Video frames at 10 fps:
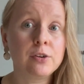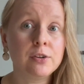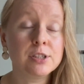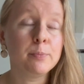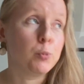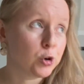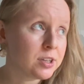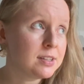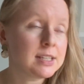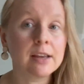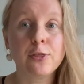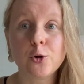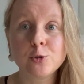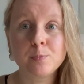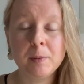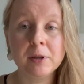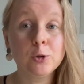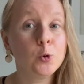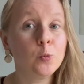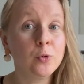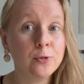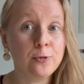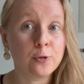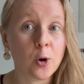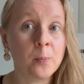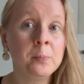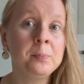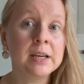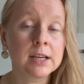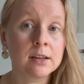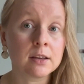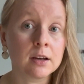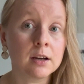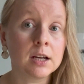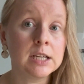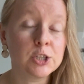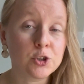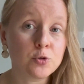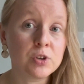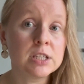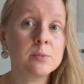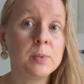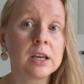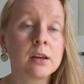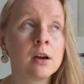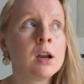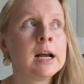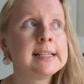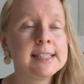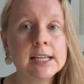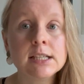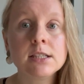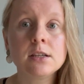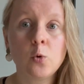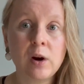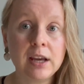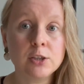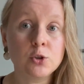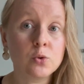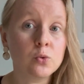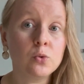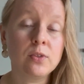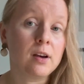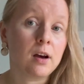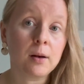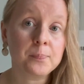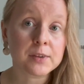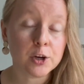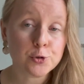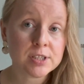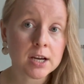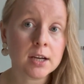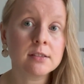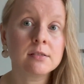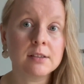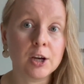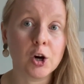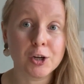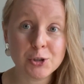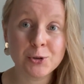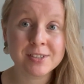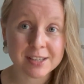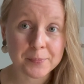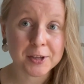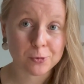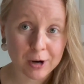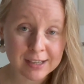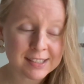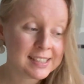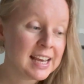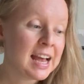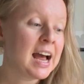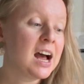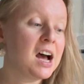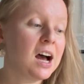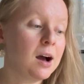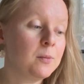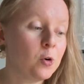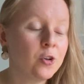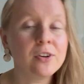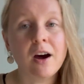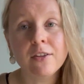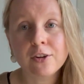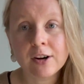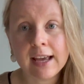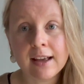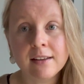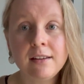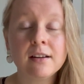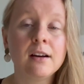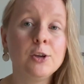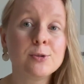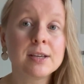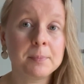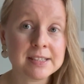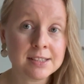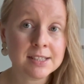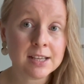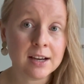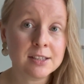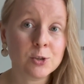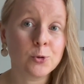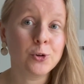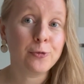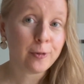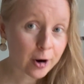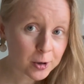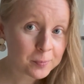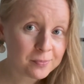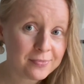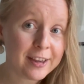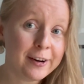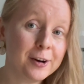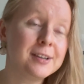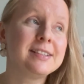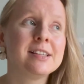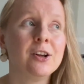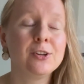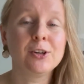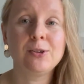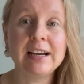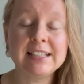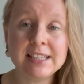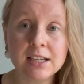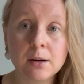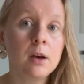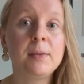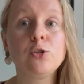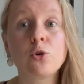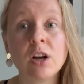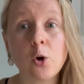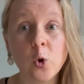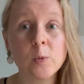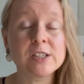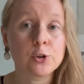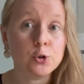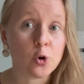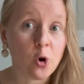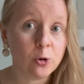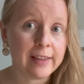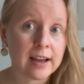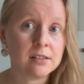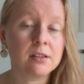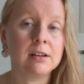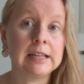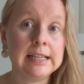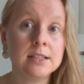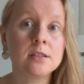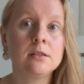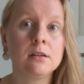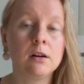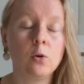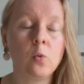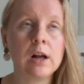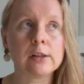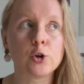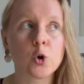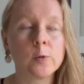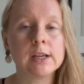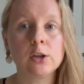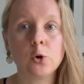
is important, and those people who move from big industries, big cities away to the countryside, they are doing something right. On other hand, using pesticides on your farm there, it's not a good idea, but you can always control that, at least while growing